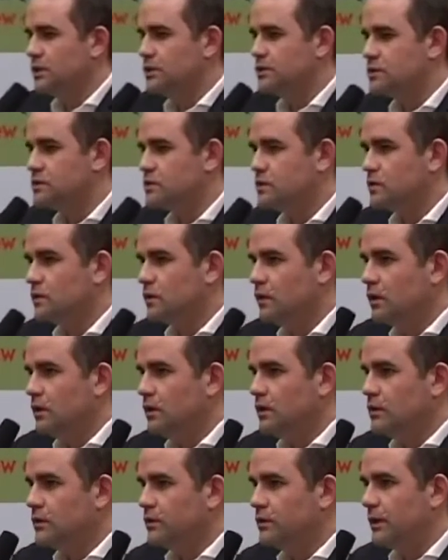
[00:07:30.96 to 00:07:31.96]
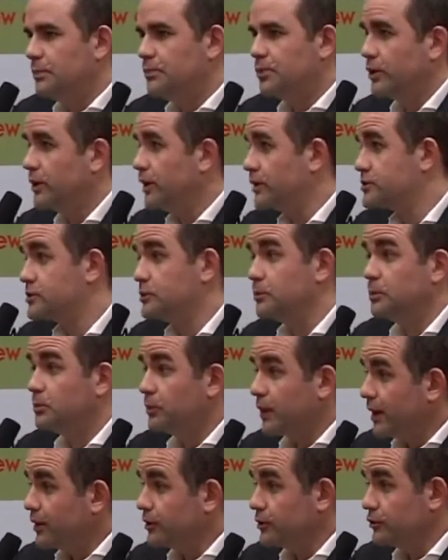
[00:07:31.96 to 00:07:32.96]
is they're products to be
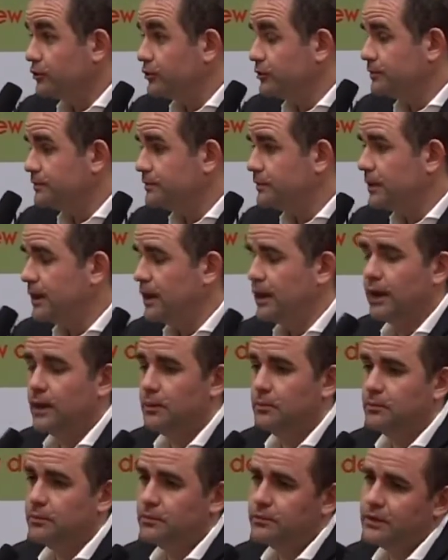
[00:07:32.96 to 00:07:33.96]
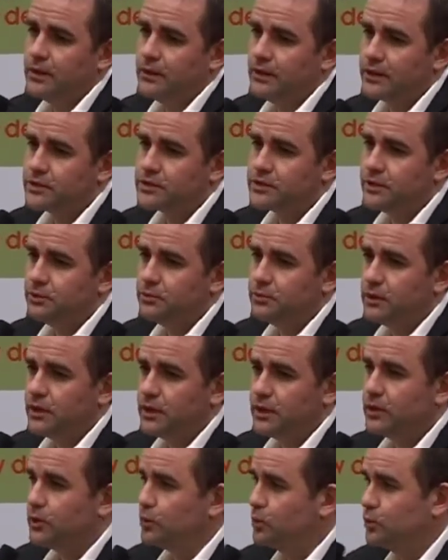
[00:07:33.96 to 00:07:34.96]
proud of. They're actually
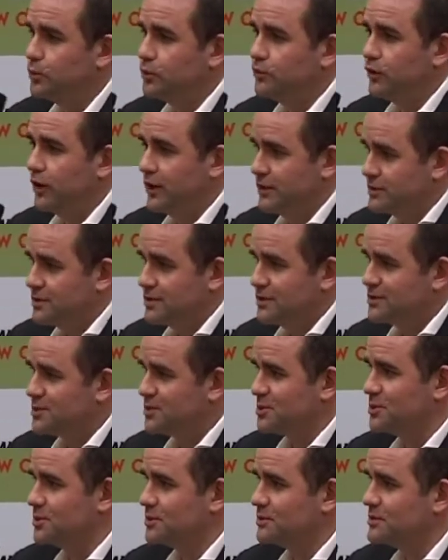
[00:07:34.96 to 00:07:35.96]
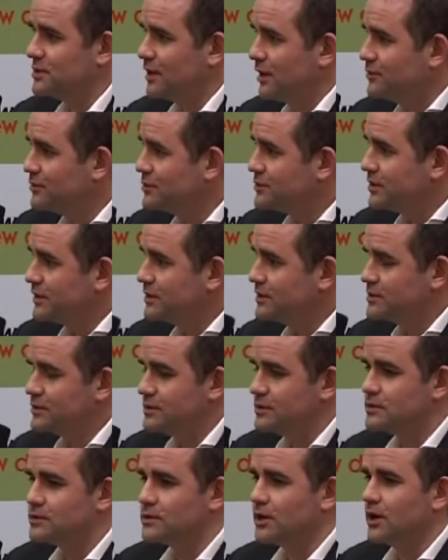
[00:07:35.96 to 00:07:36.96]
really cool devices or services,
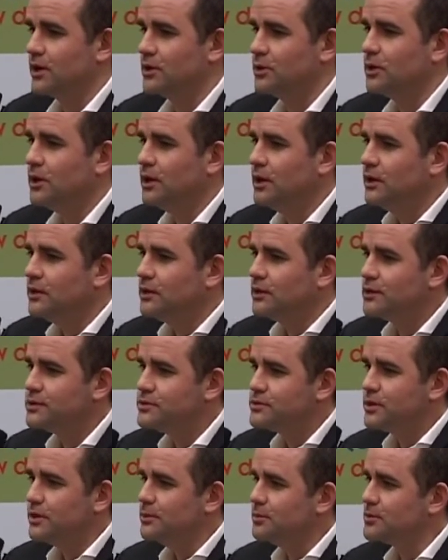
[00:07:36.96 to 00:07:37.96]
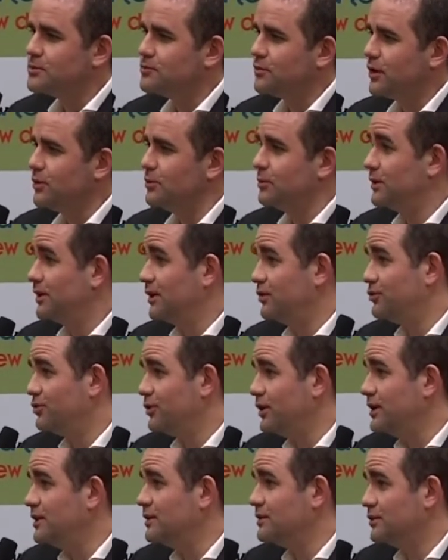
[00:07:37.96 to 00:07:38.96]
and so consumers vote with their
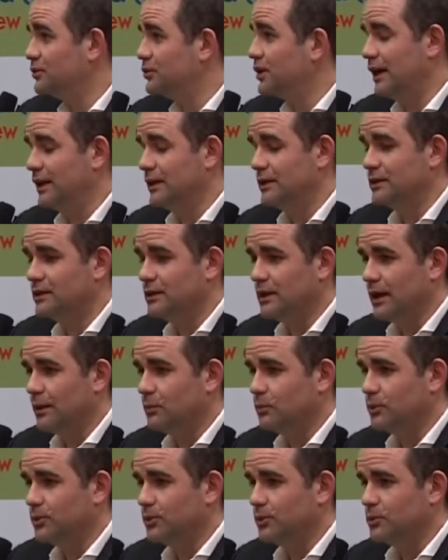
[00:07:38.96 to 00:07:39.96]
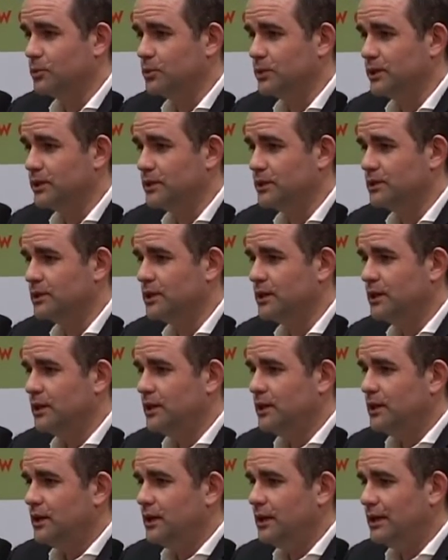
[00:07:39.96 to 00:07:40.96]
feet and will
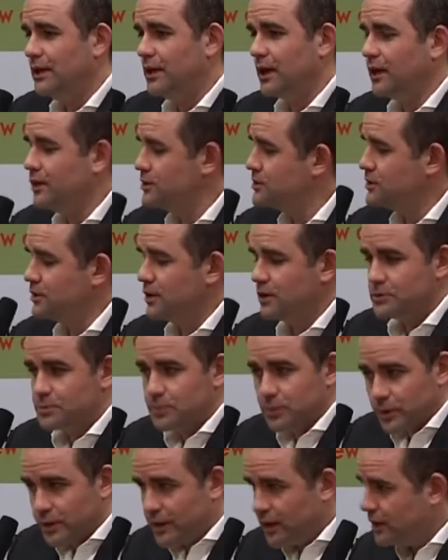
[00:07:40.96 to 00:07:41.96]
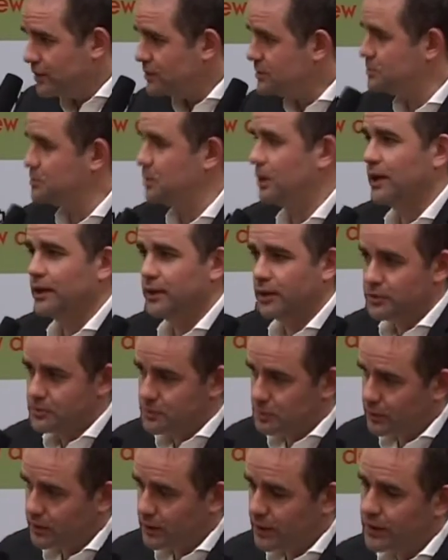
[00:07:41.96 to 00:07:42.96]
engage in those products, buy
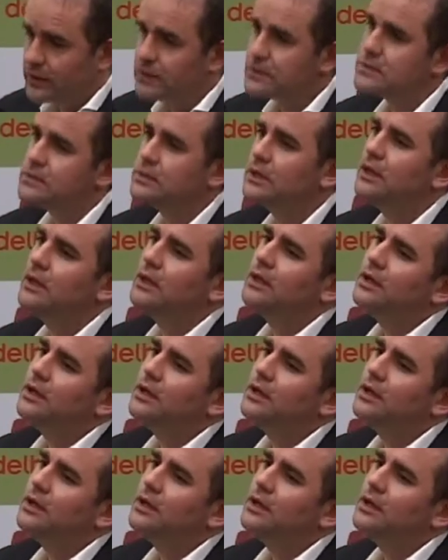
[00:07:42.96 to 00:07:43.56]
those products,